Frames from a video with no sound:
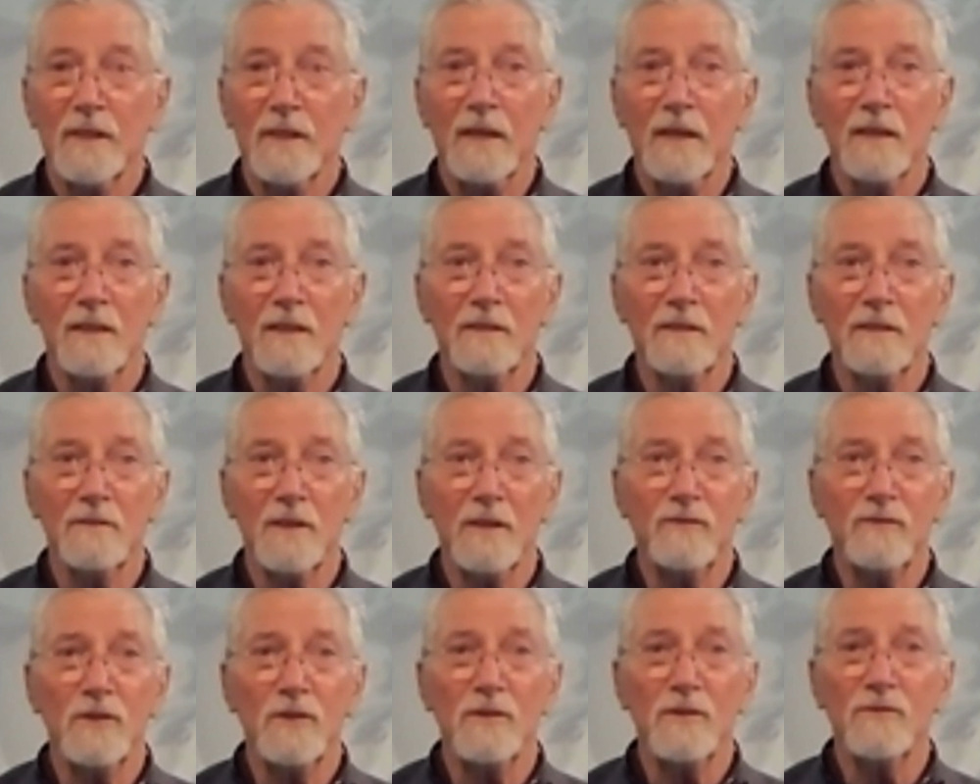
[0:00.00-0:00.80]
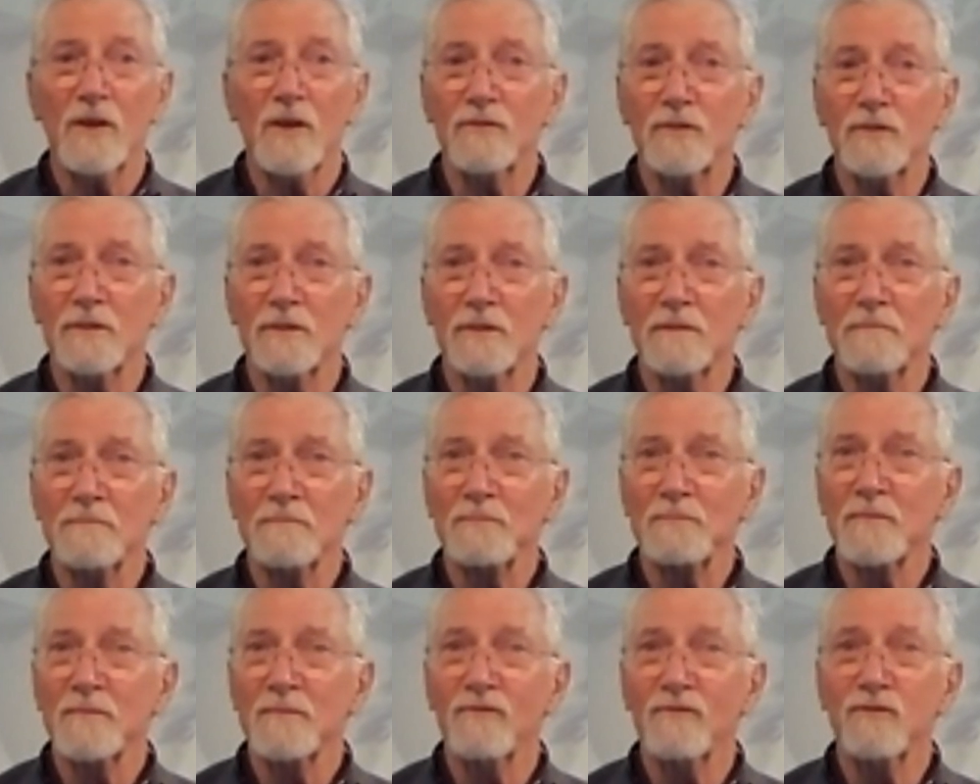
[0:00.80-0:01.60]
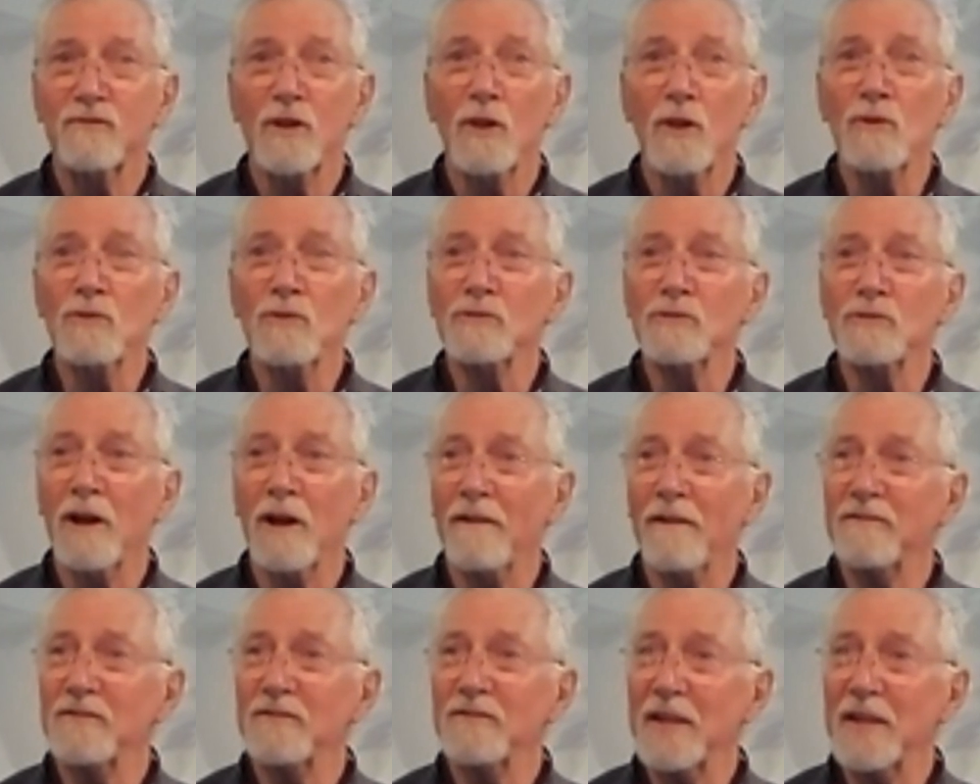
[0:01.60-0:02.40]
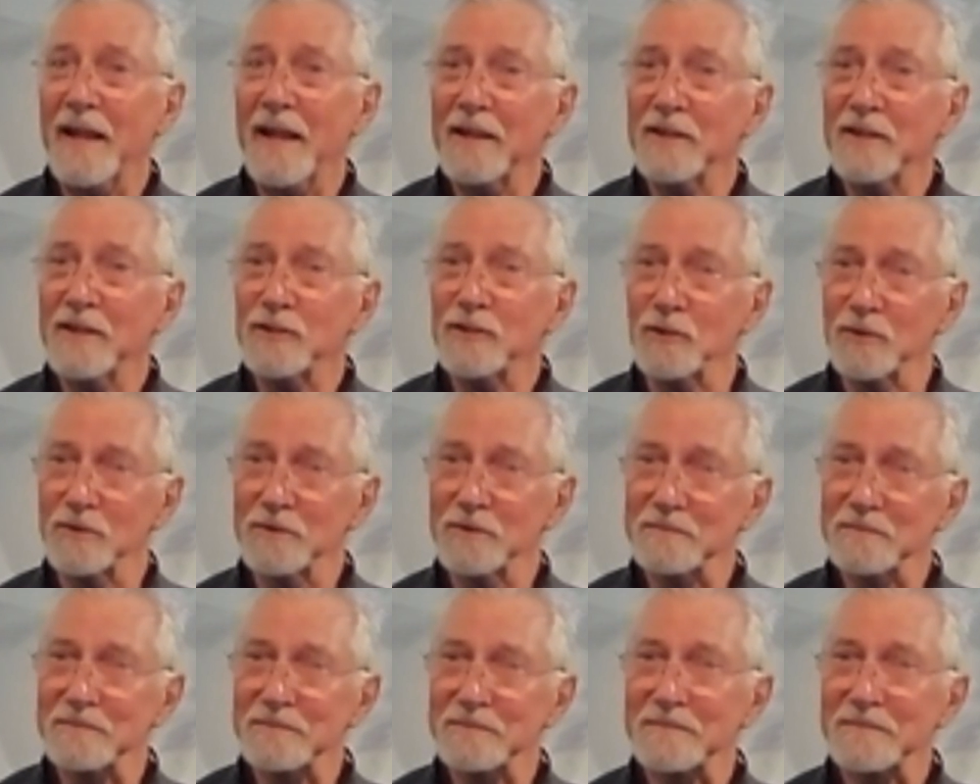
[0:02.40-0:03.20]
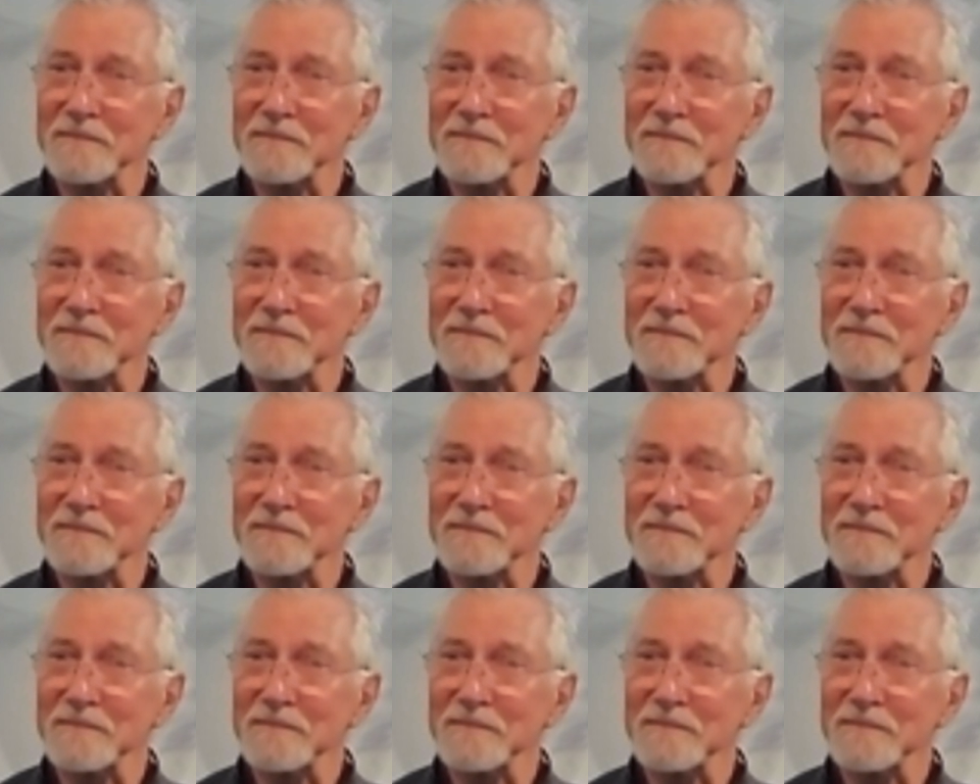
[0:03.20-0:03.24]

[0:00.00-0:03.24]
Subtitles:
If you've ever flown off the handle,